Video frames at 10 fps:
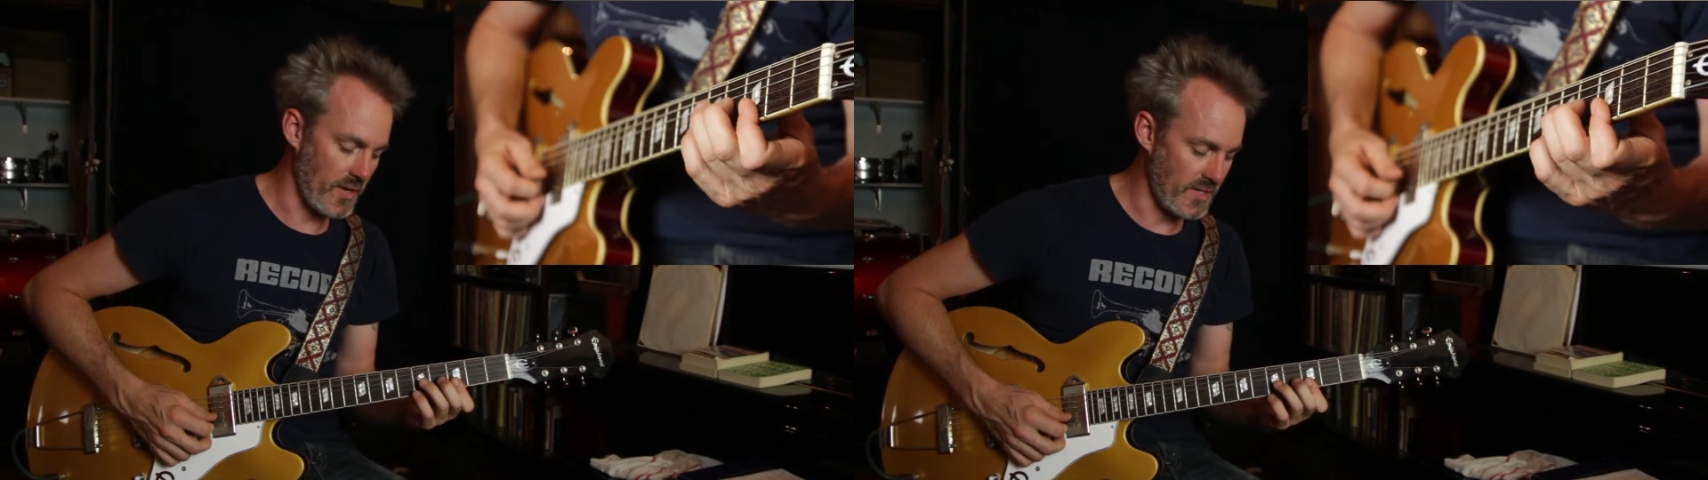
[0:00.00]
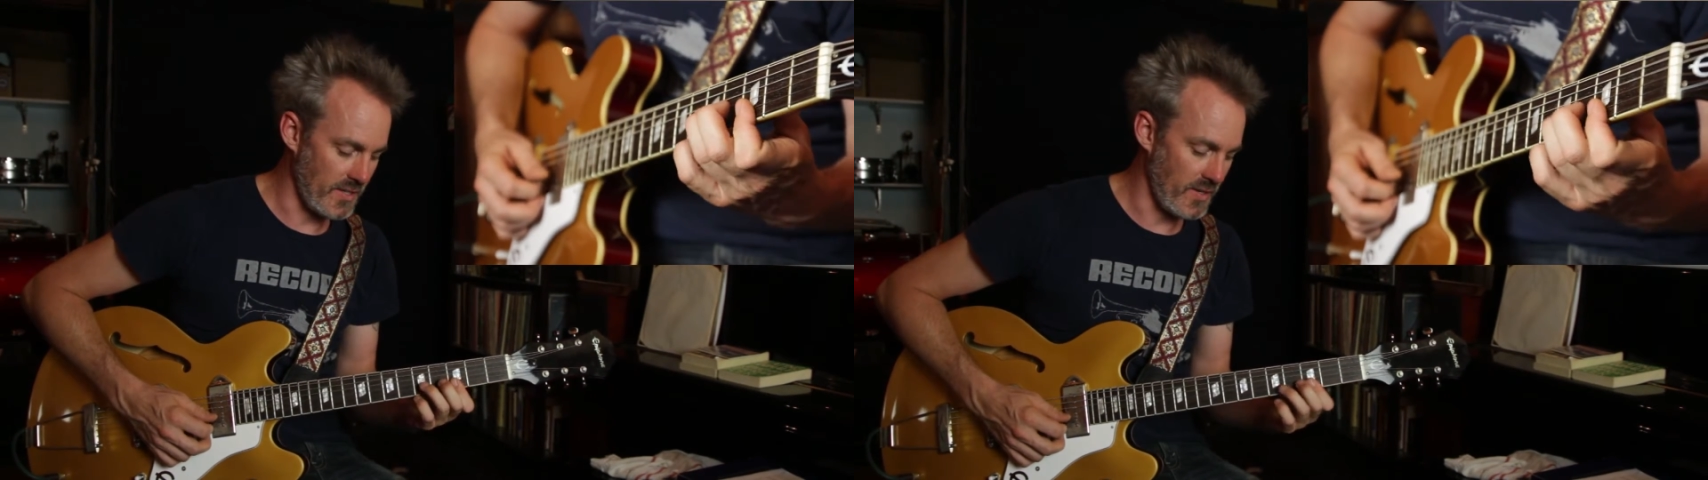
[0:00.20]

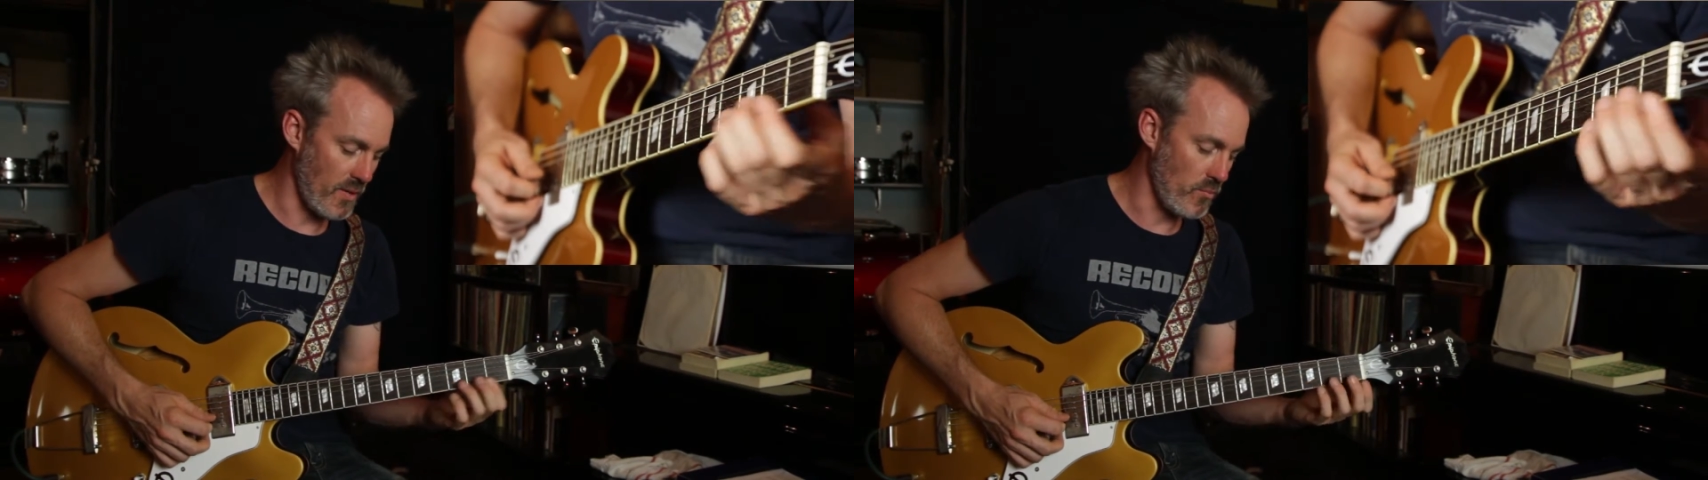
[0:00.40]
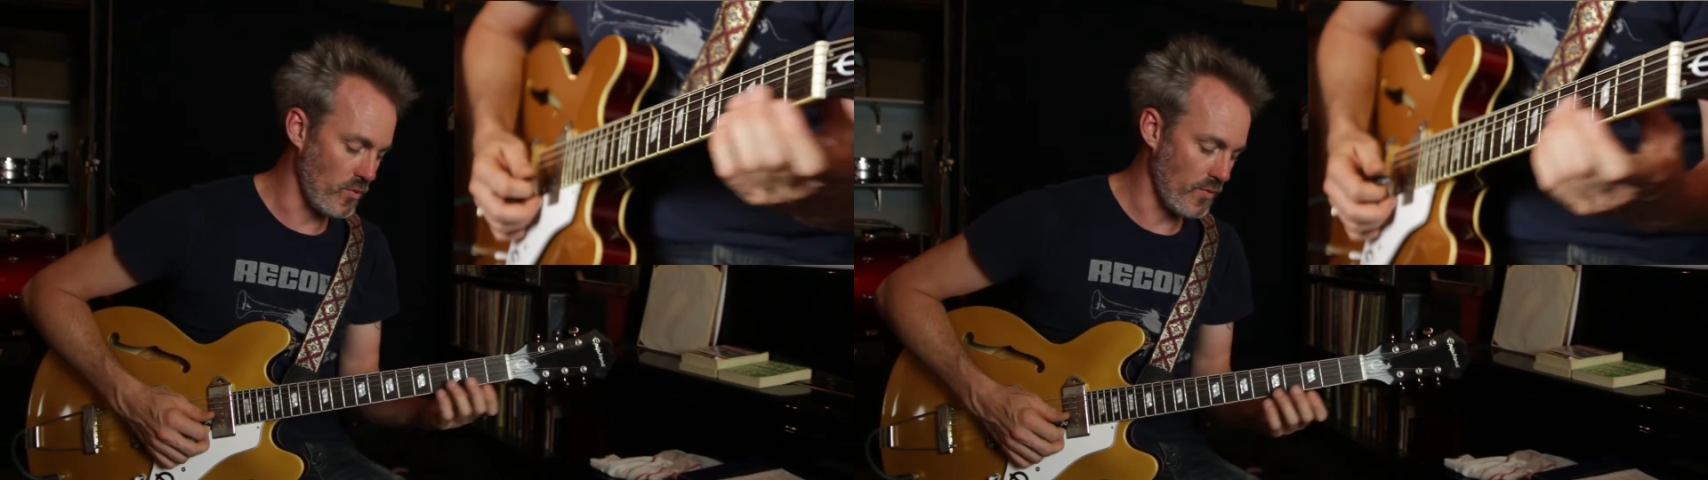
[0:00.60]
idea
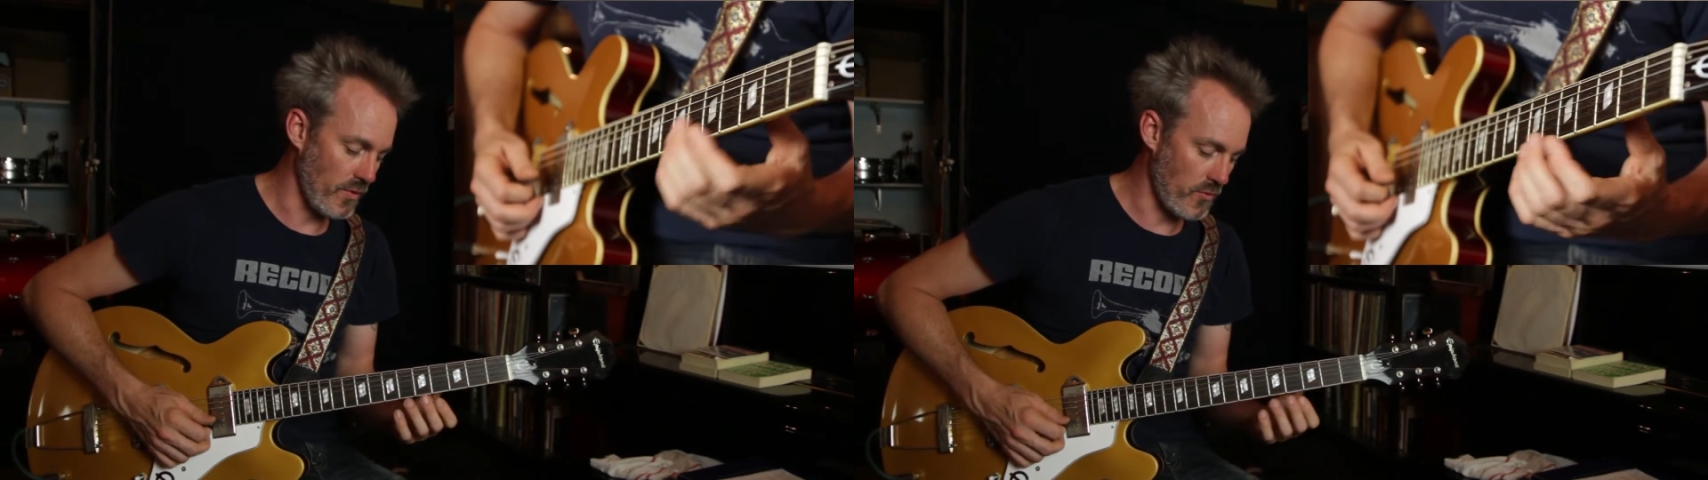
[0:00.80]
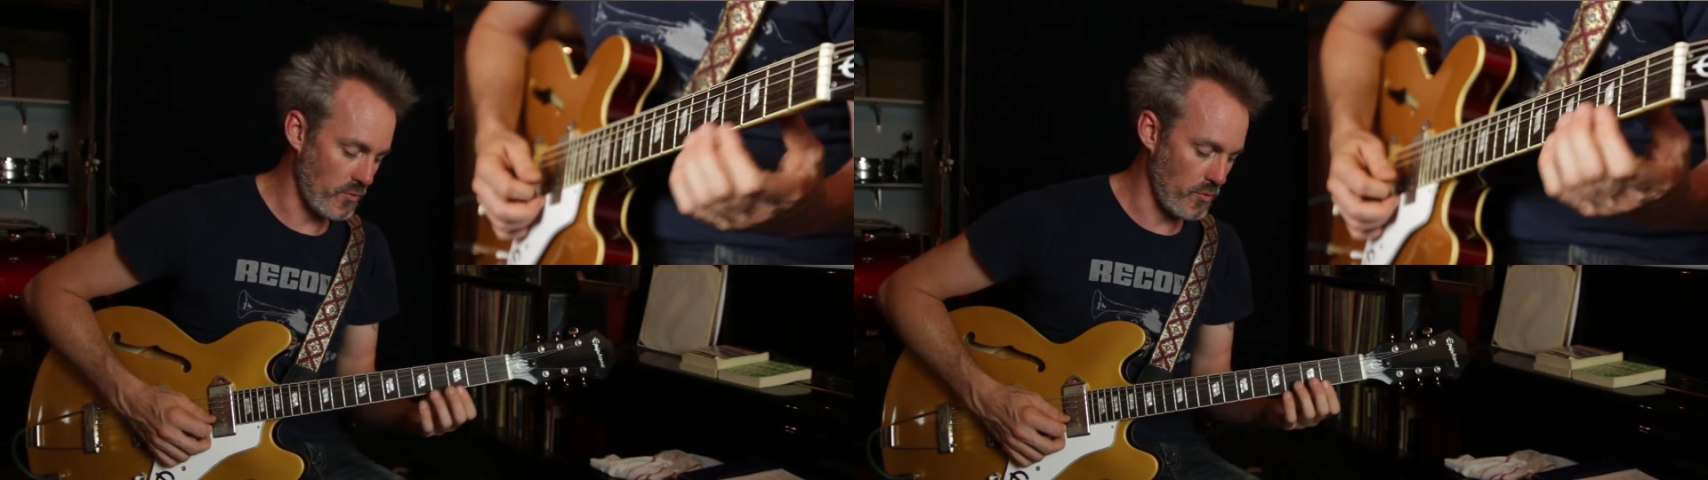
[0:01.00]
and move
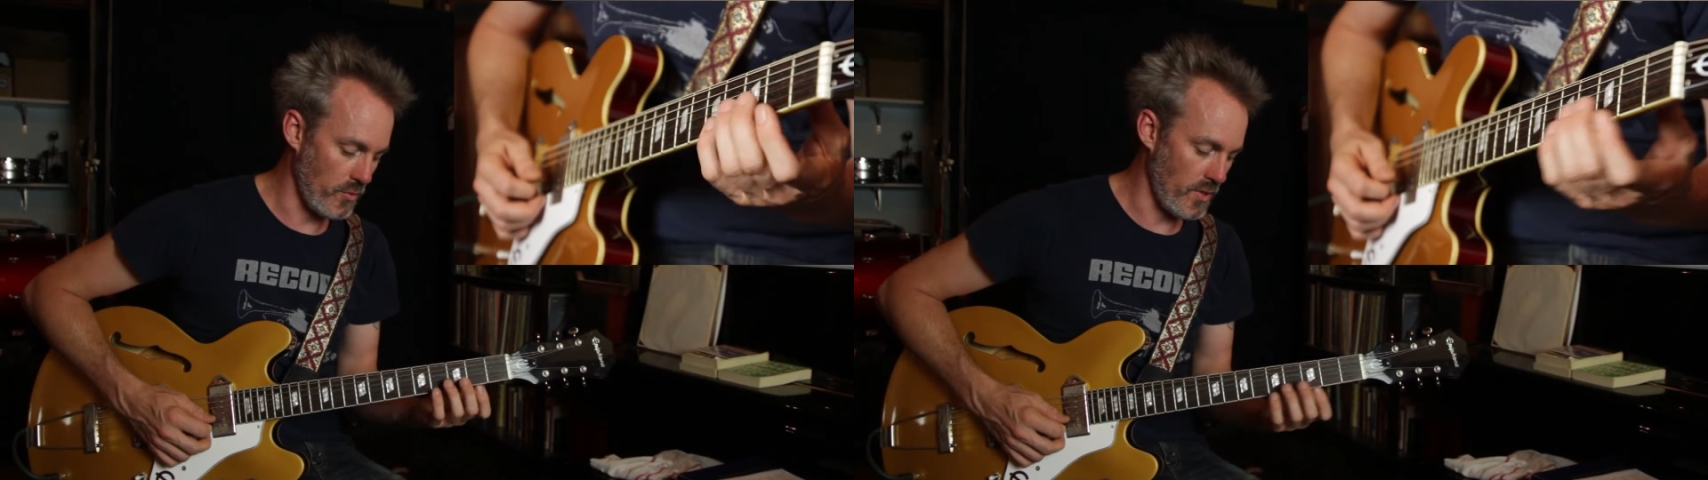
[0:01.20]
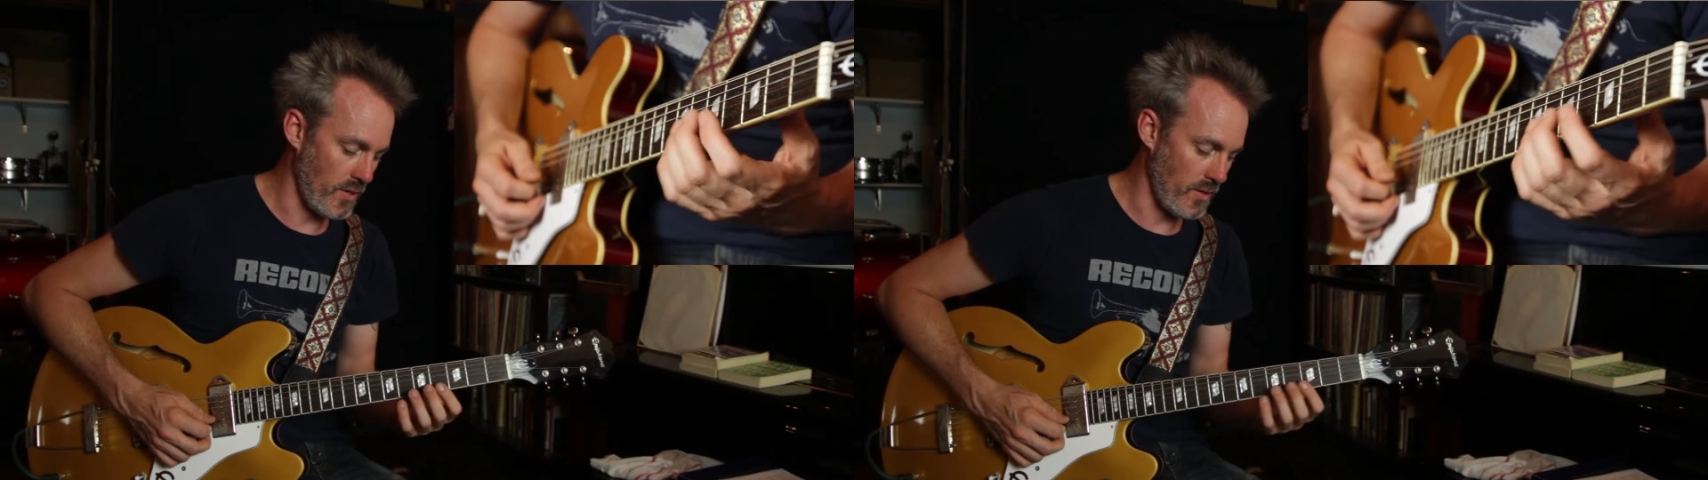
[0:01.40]
it through